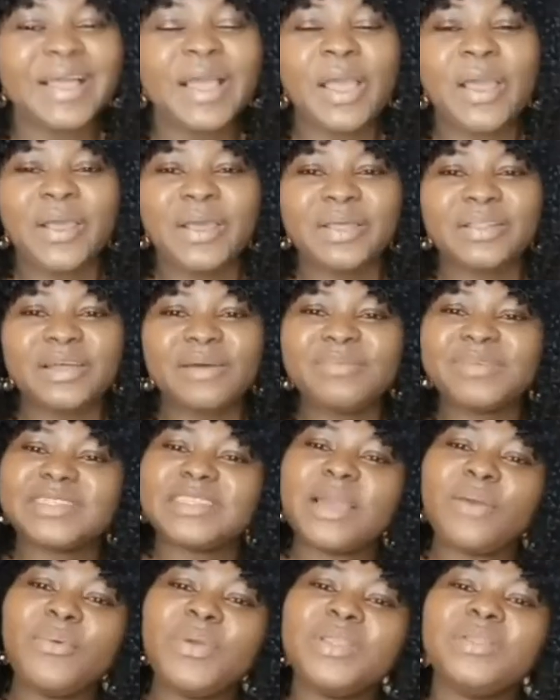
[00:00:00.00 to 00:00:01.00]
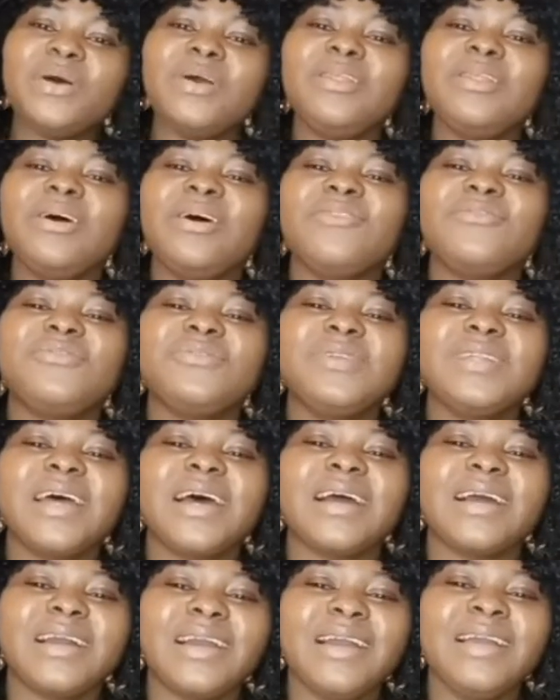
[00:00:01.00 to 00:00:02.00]
No, we say we not love
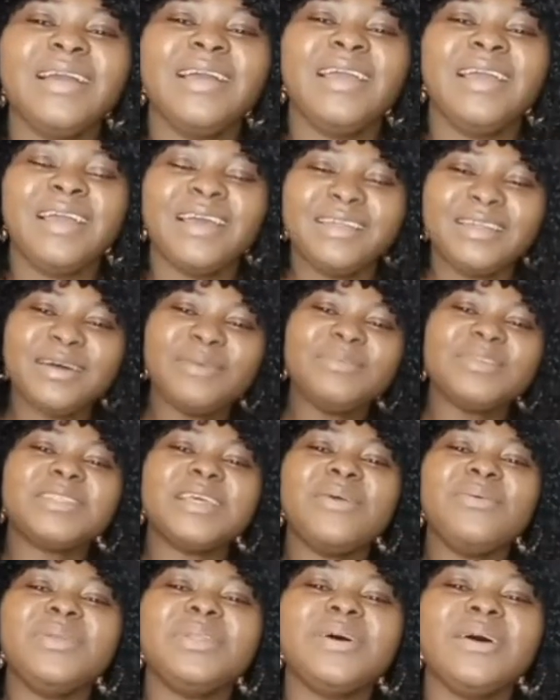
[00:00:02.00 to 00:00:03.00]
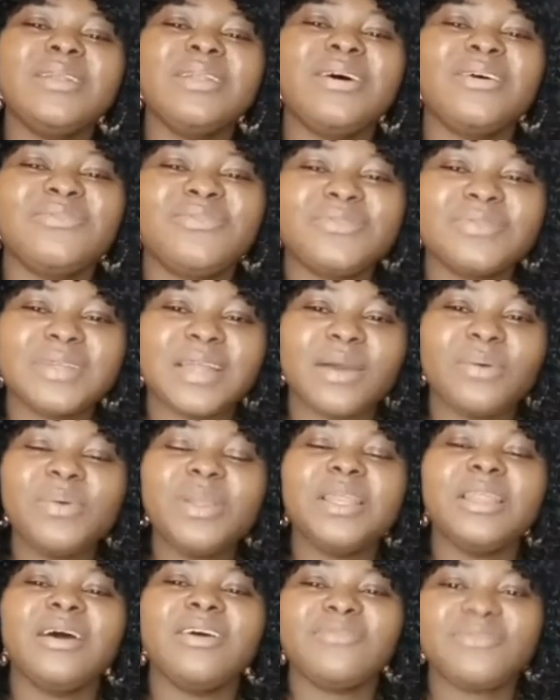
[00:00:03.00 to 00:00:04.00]
una. No, we say we not love una. We
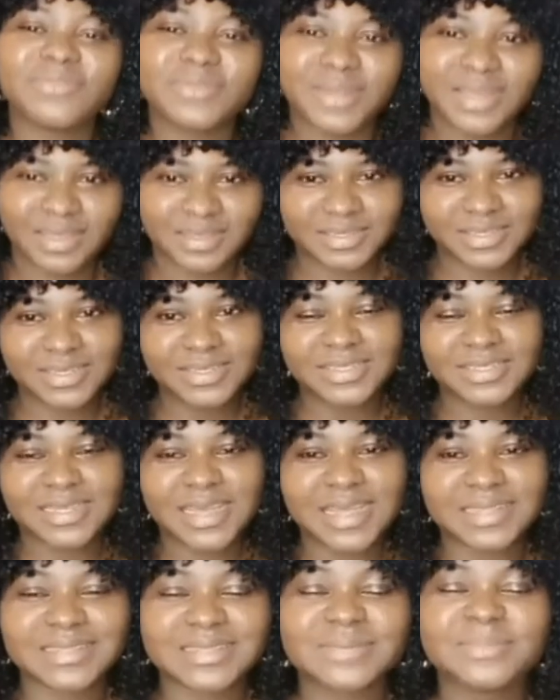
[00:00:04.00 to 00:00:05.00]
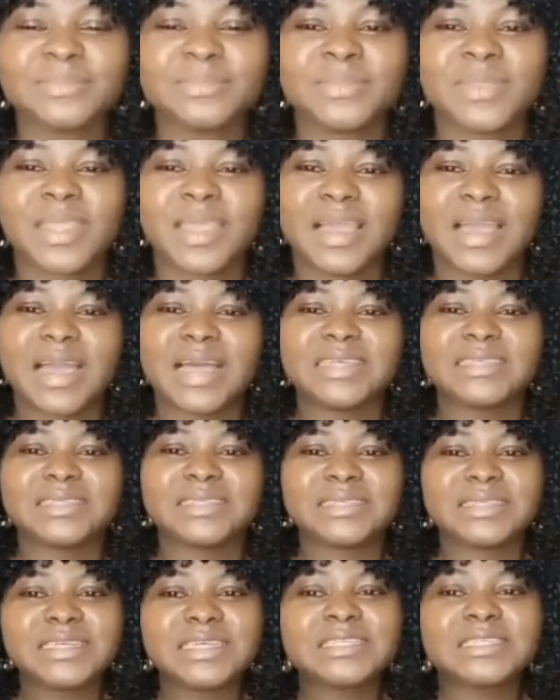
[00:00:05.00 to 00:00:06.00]
love una. Just that as
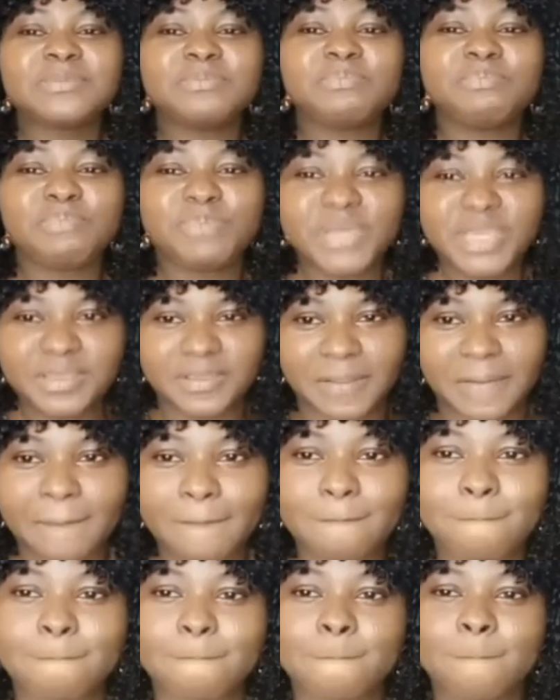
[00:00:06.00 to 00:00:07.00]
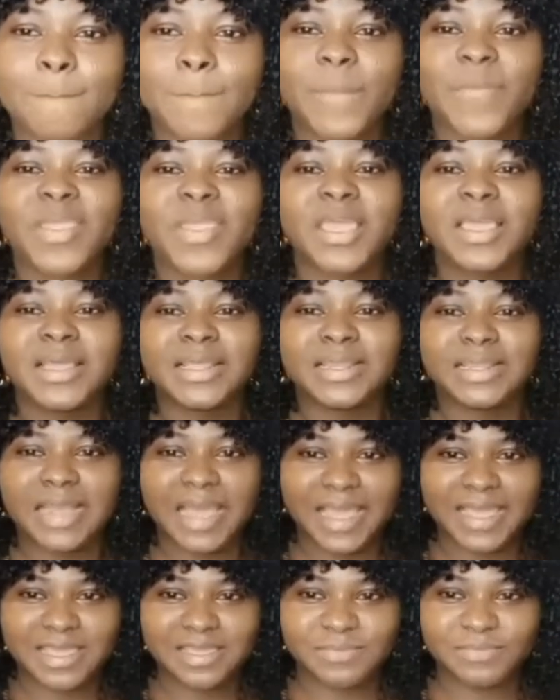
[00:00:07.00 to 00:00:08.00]
things be, na
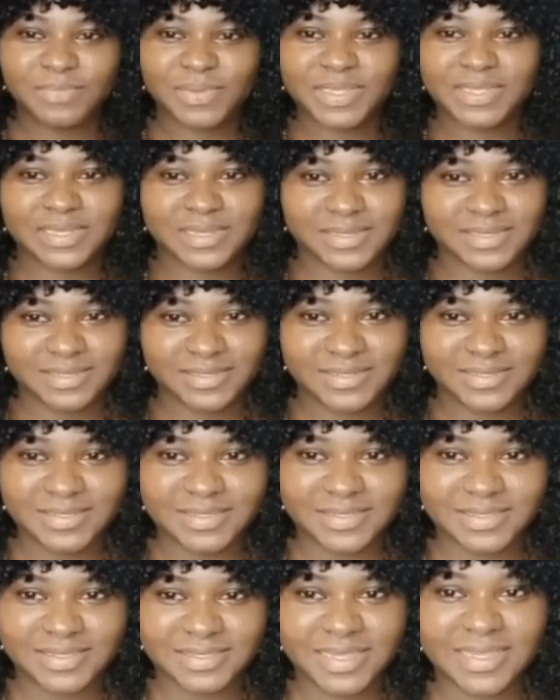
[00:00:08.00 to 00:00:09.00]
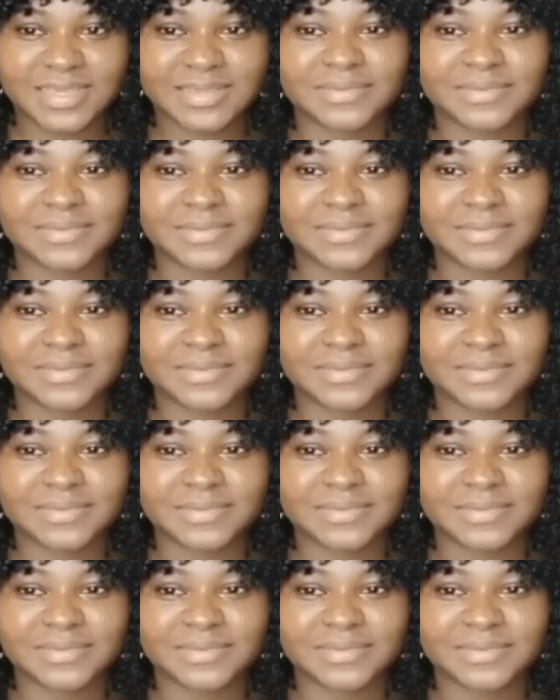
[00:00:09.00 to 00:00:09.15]
be the thing.